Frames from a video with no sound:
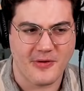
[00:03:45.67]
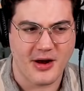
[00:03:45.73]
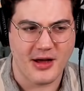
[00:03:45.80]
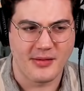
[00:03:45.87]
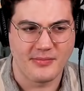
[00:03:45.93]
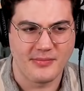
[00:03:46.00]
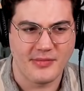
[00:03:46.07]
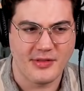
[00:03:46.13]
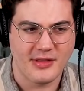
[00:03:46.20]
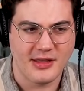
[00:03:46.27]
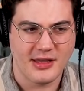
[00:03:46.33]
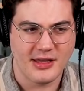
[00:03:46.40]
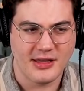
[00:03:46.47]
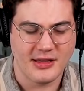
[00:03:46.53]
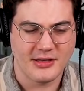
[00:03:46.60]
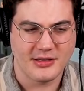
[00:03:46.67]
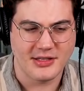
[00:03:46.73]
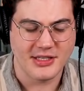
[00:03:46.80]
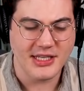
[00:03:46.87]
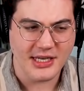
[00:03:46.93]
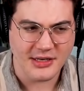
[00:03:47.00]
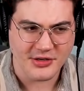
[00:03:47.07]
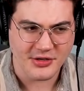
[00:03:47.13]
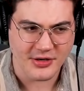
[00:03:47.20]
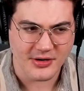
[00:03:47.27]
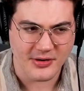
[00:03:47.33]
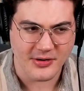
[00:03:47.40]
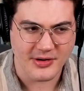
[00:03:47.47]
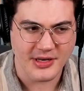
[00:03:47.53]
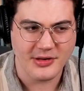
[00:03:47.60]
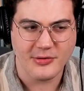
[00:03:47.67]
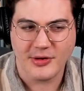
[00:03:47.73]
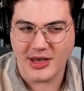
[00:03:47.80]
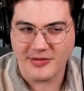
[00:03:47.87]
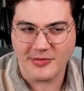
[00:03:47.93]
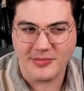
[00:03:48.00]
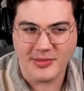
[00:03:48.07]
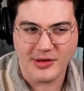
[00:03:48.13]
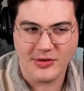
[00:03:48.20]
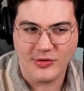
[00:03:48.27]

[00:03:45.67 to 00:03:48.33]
from the seizure or did you die from the